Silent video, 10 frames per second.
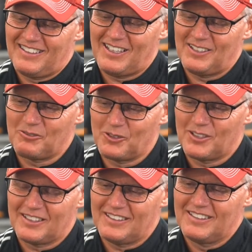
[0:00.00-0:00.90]
a lot of
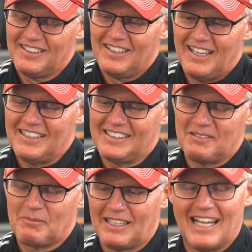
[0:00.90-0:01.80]
work, and had to
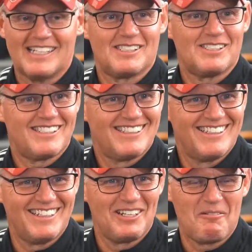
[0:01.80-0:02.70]
get my license,
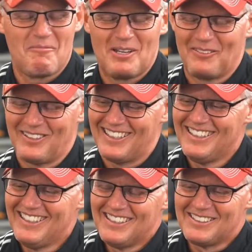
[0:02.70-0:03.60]
you know, to be able to
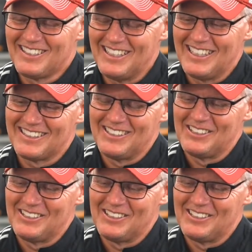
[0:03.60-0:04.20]
legally